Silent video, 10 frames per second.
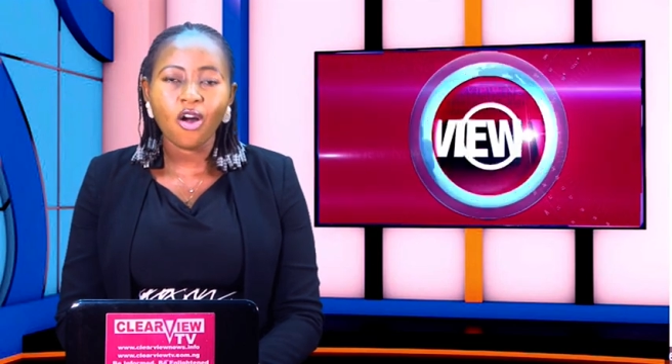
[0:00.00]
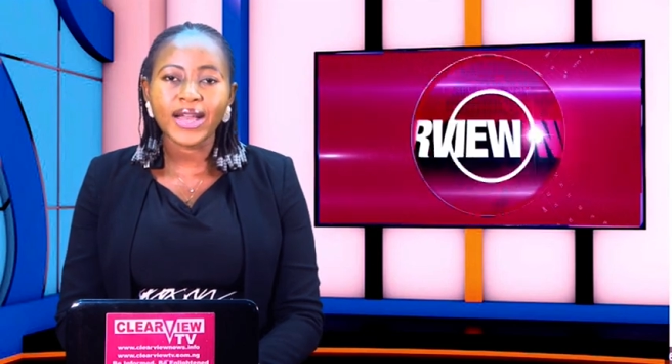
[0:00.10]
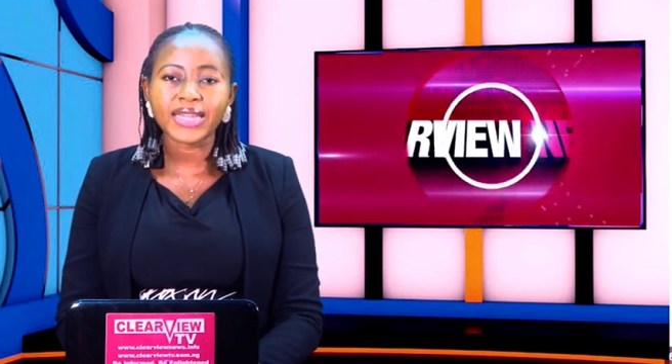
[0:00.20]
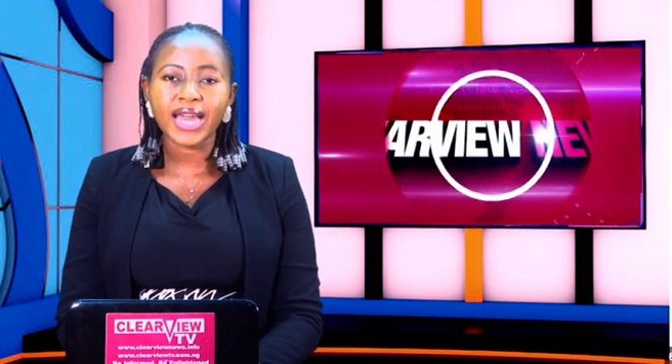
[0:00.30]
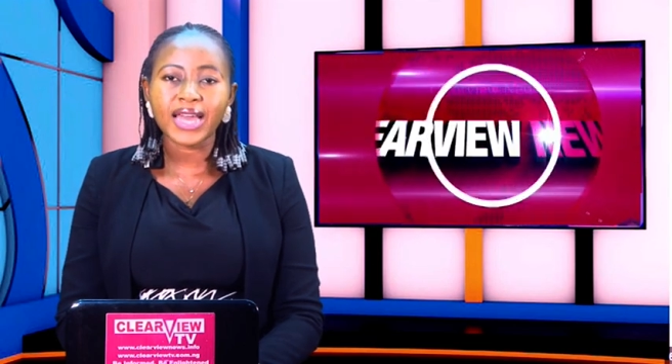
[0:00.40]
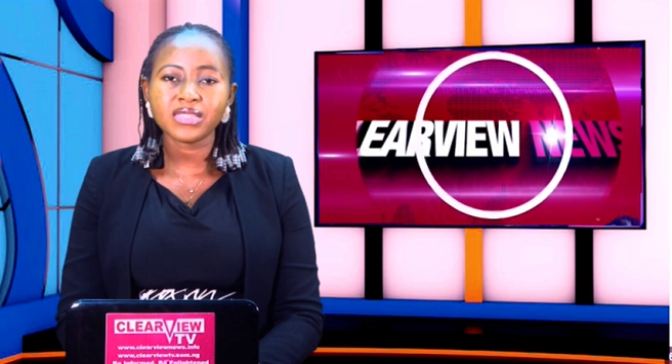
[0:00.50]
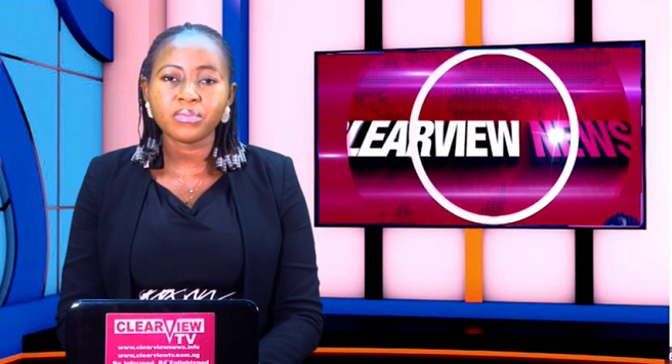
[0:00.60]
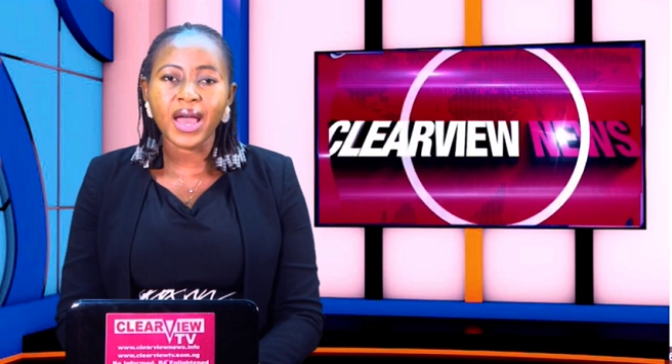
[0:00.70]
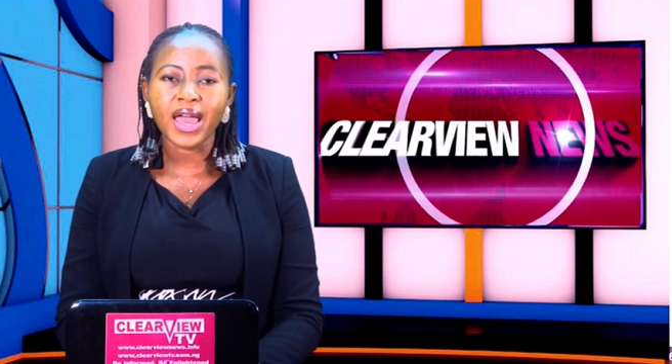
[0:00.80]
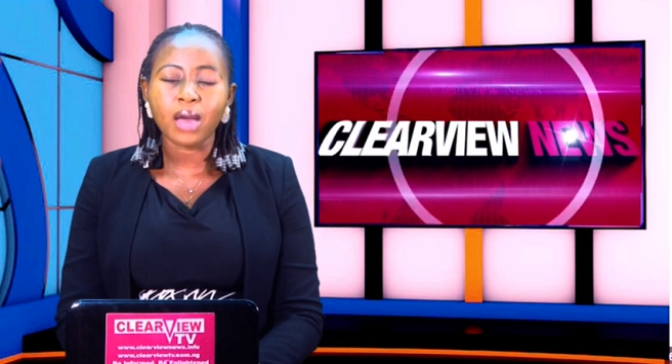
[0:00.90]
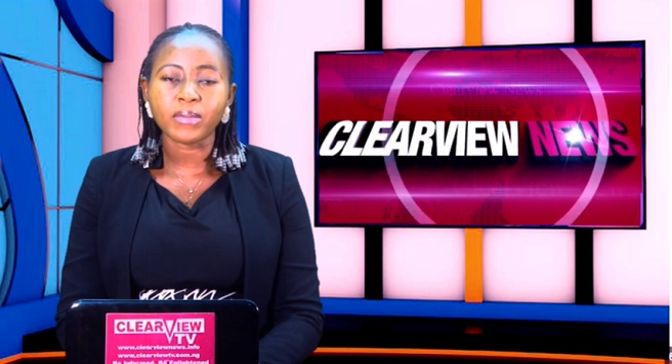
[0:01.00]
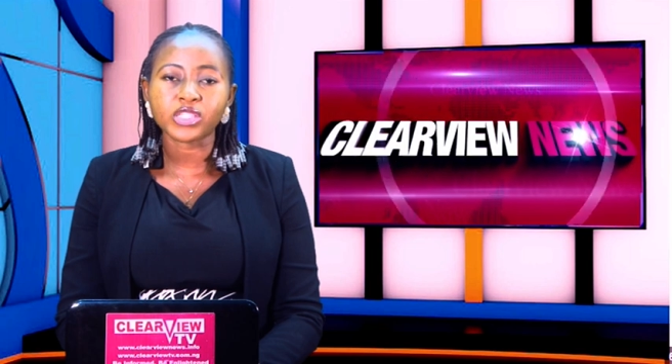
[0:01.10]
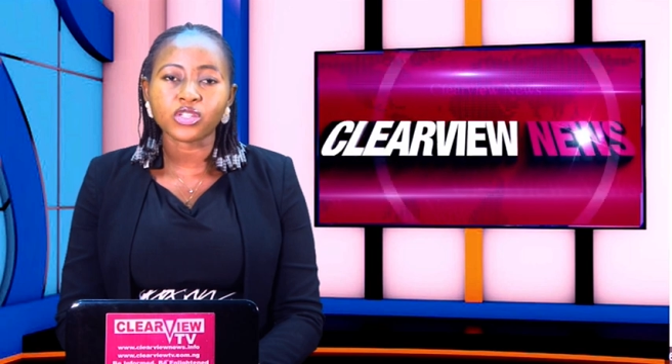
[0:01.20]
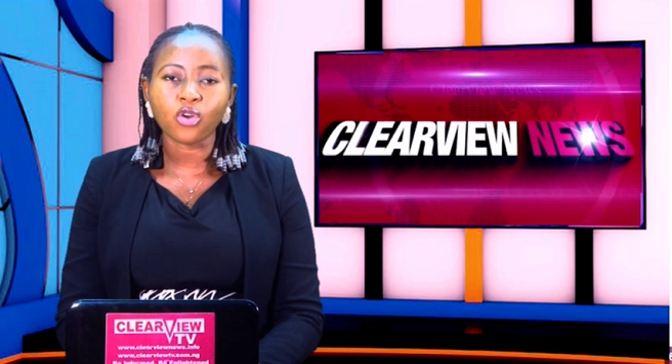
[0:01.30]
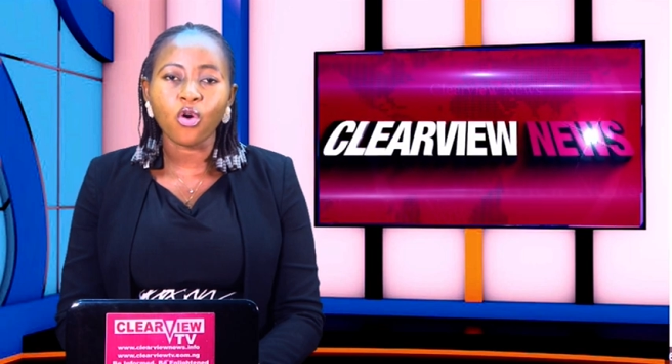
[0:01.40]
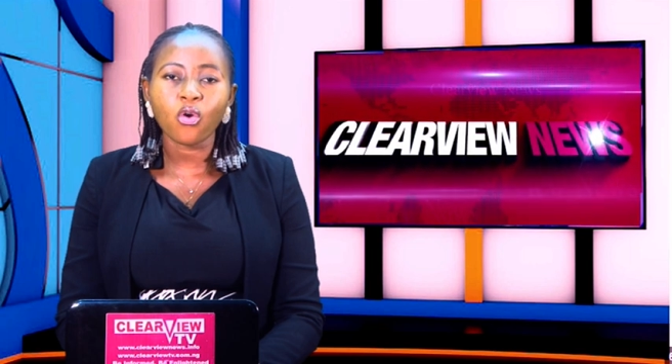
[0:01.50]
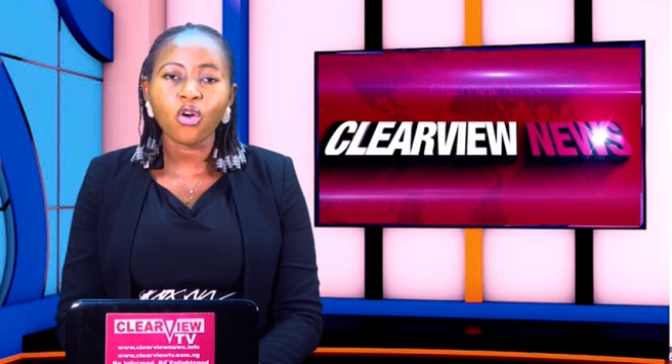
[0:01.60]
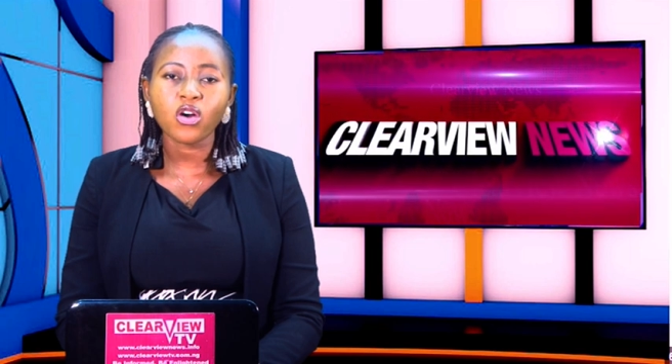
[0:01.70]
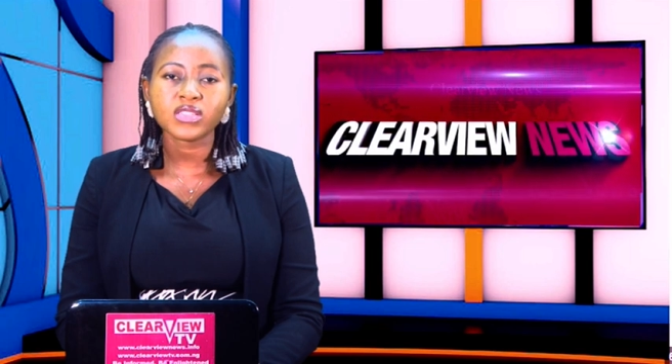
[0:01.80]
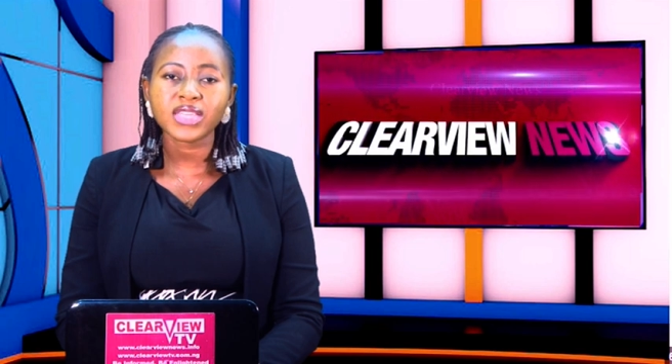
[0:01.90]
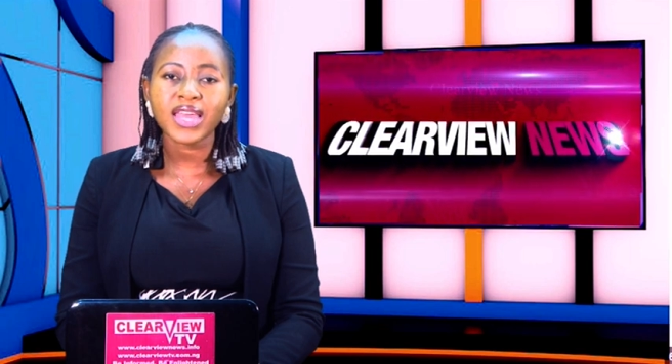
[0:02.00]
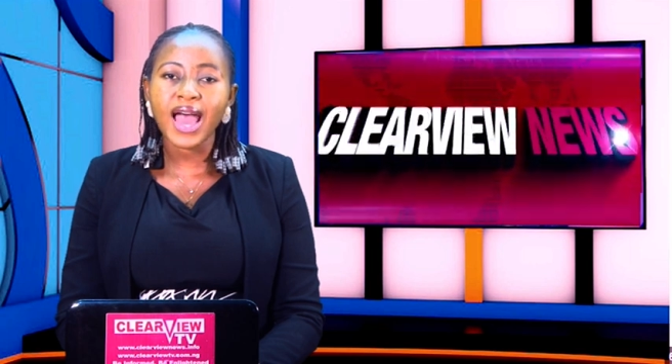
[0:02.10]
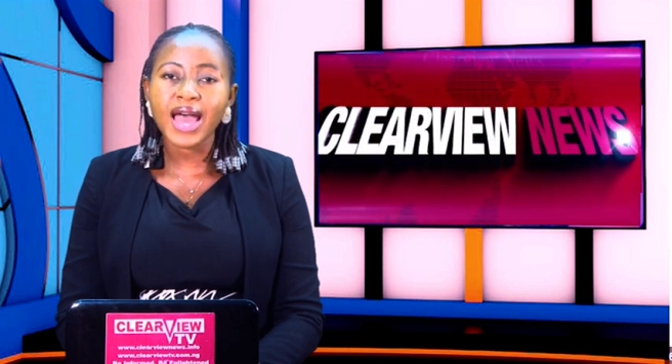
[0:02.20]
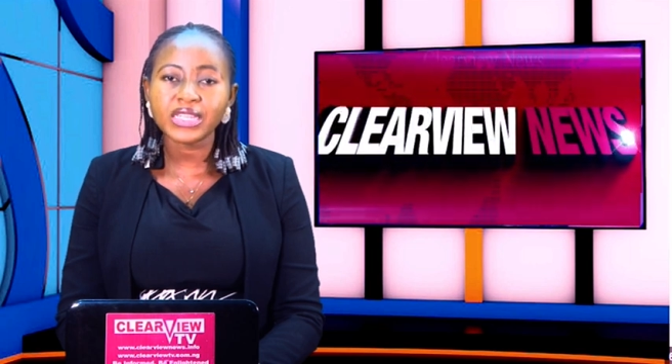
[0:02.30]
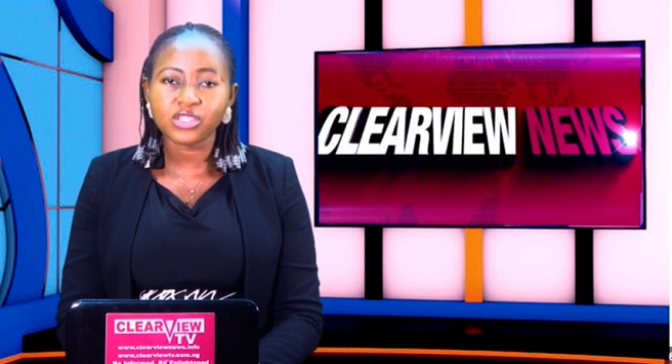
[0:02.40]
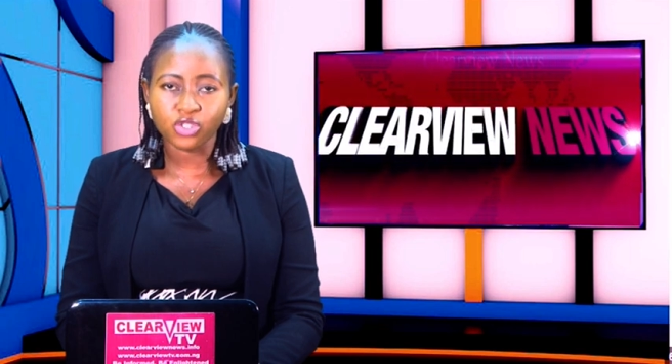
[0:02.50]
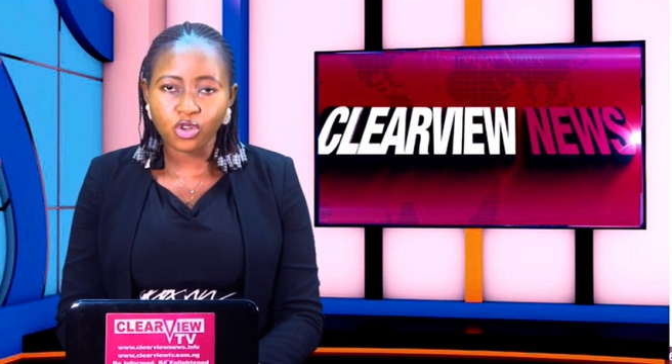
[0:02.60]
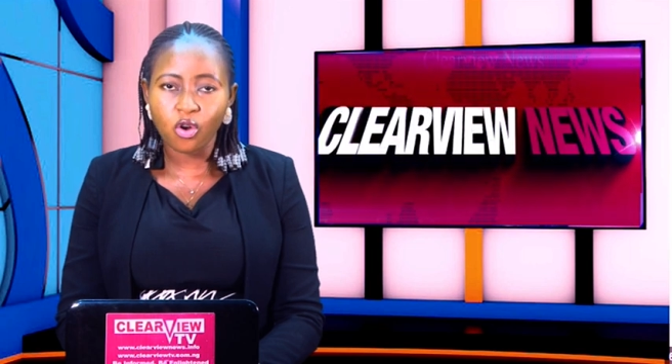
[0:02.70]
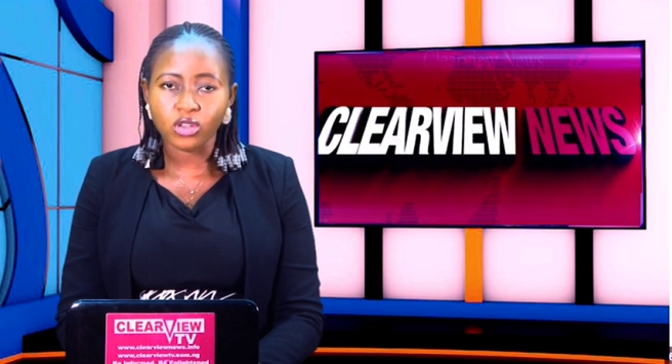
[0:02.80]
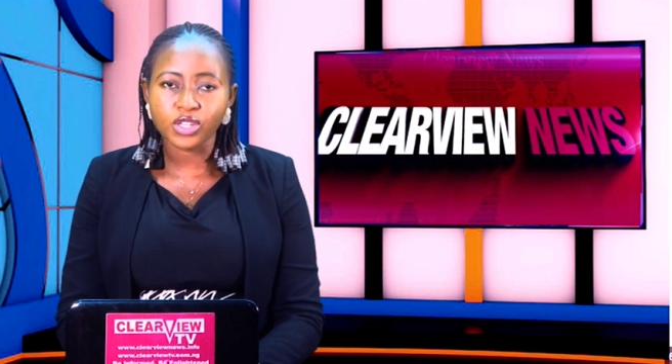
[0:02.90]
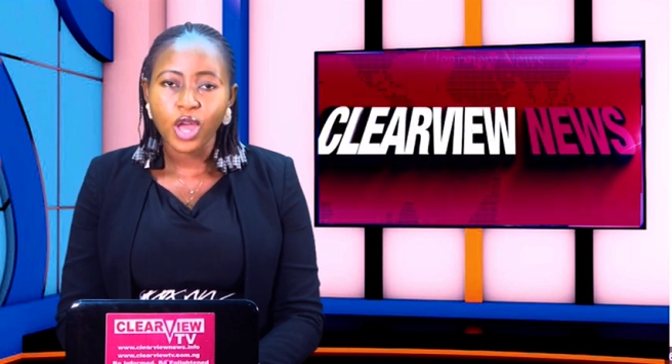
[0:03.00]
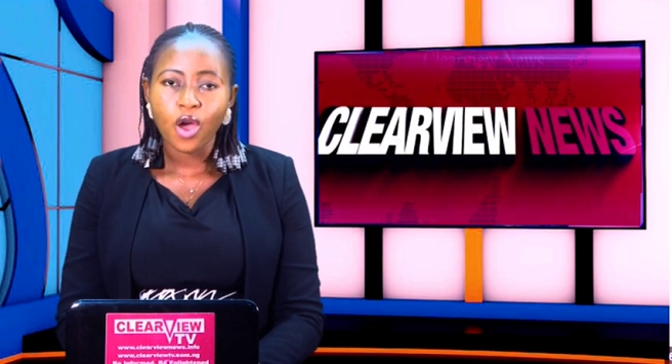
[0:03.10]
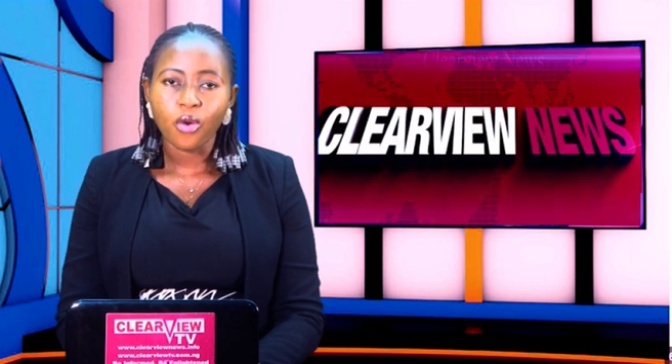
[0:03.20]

organized by Ambassador Ngozi Ann George,